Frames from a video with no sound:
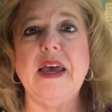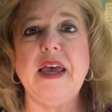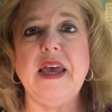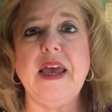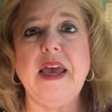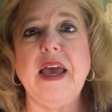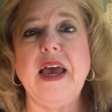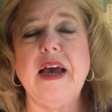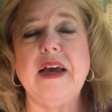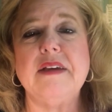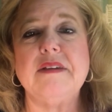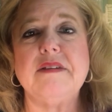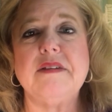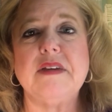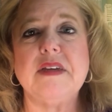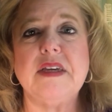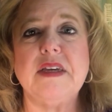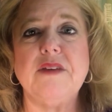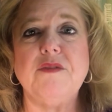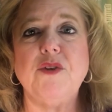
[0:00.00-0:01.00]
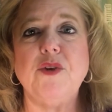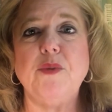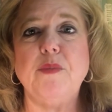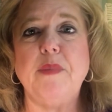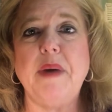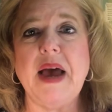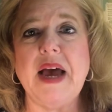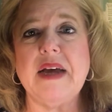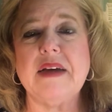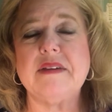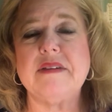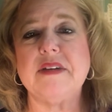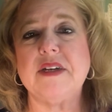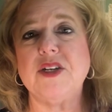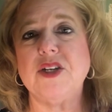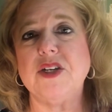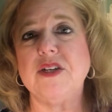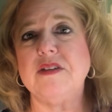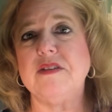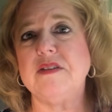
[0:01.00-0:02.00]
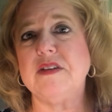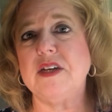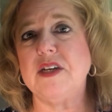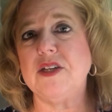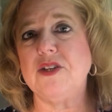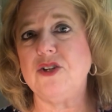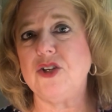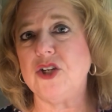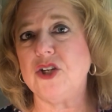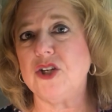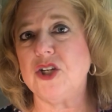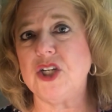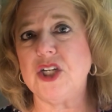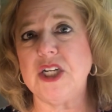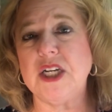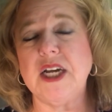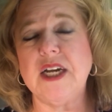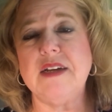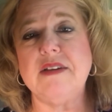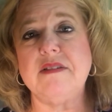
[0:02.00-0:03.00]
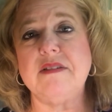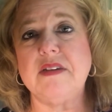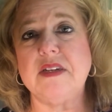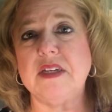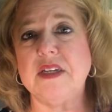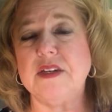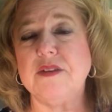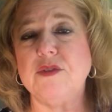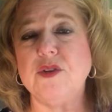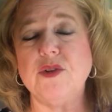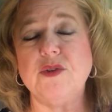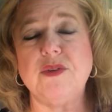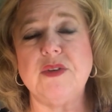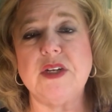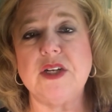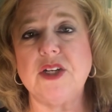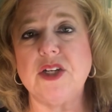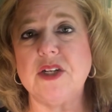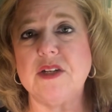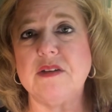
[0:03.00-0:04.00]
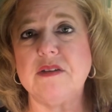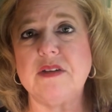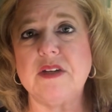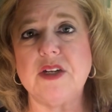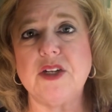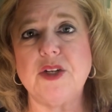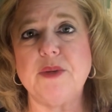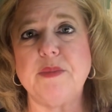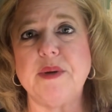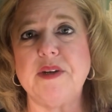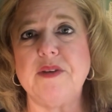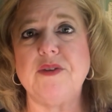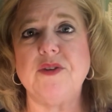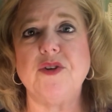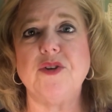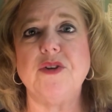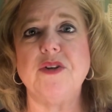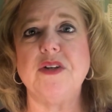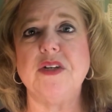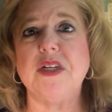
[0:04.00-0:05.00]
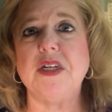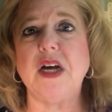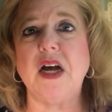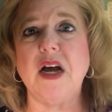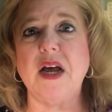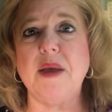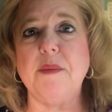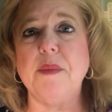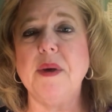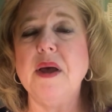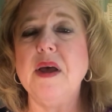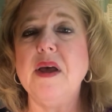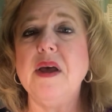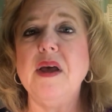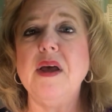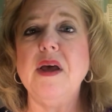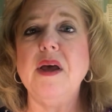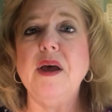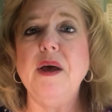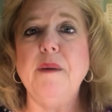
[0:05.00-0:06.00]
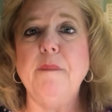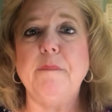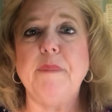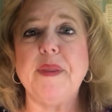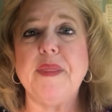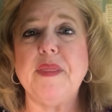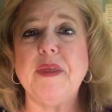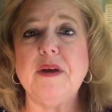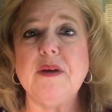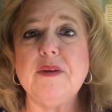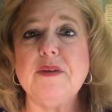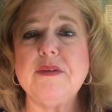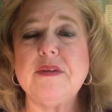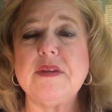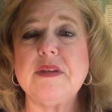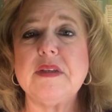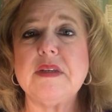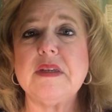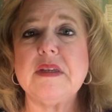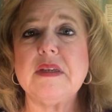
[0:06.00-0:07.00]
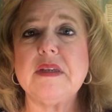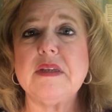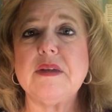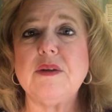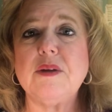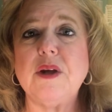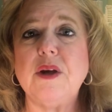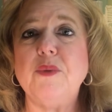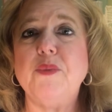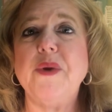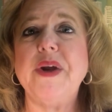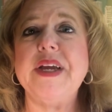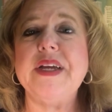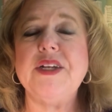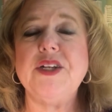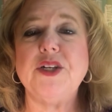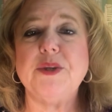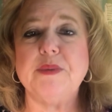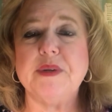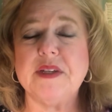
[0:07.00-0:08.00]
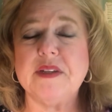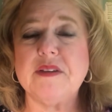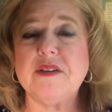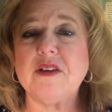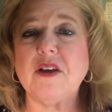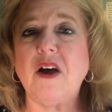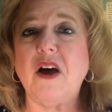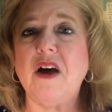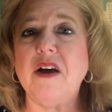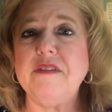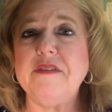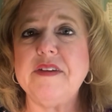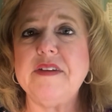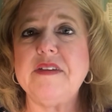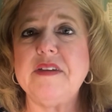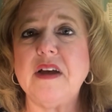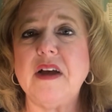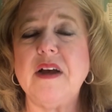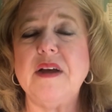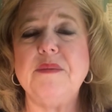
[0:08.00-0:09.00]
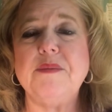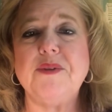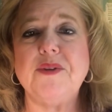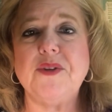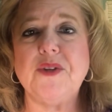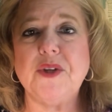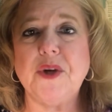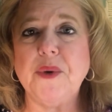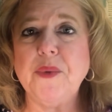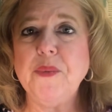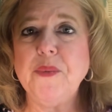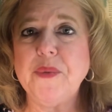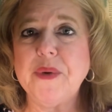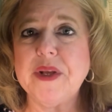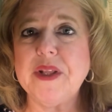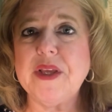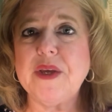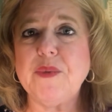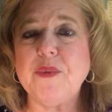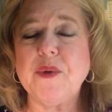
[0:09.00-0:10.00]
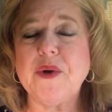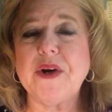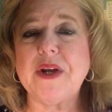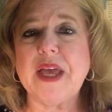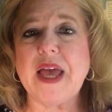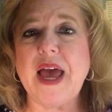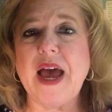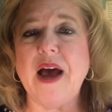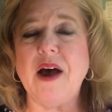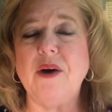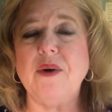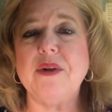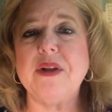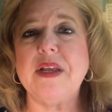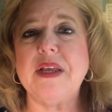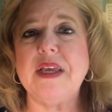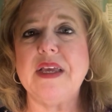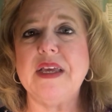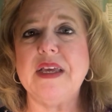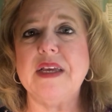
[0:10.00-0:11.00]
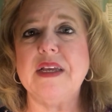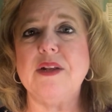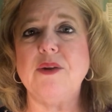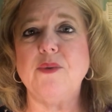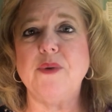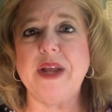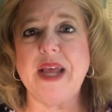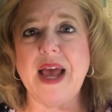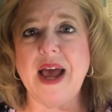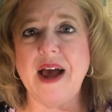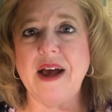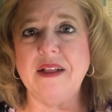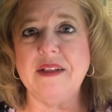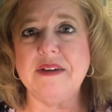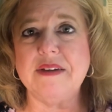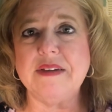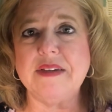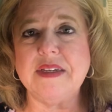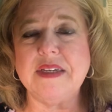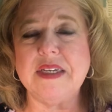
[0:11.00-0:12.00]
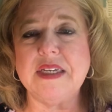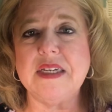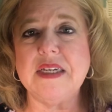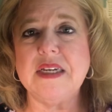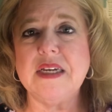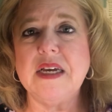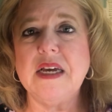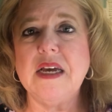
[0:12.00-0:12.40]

he has to give you back such and such or she has to give you such and such by a certain time. But those arrangements oftentimes don't really work out in reality.